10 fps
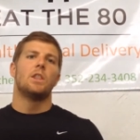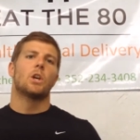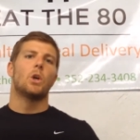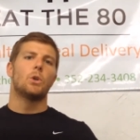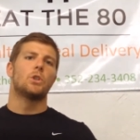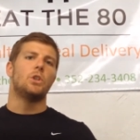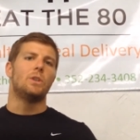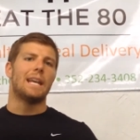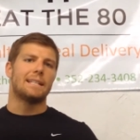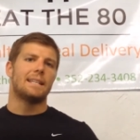The closer you
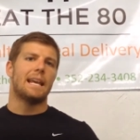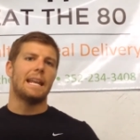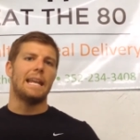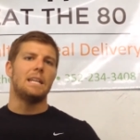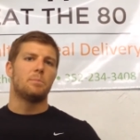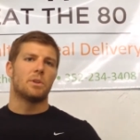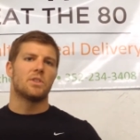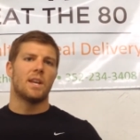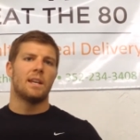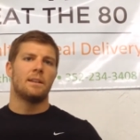get to that
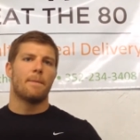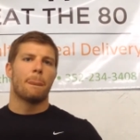80%,